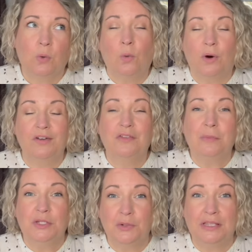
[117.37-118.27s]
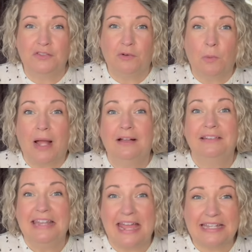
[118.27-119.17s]
or if you've been doing this for a
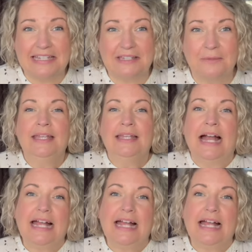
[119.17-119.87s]
while, next. As